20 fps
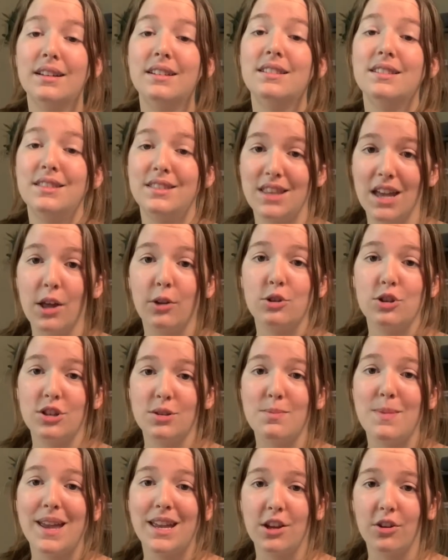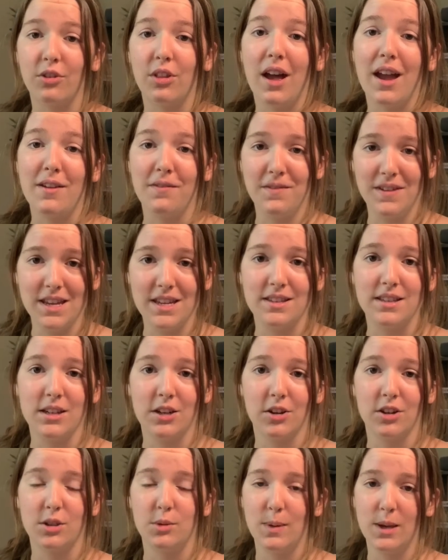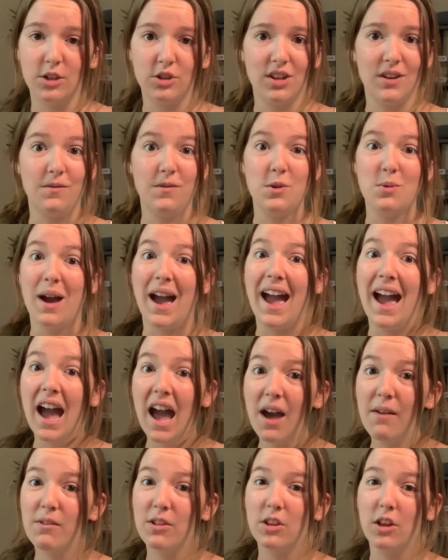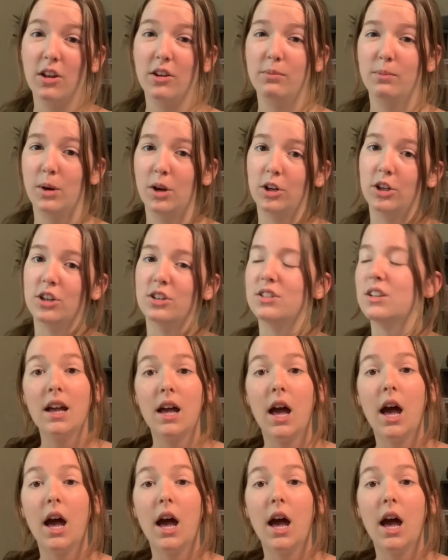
They'll just make your life easier, especially if you have a lot of markers.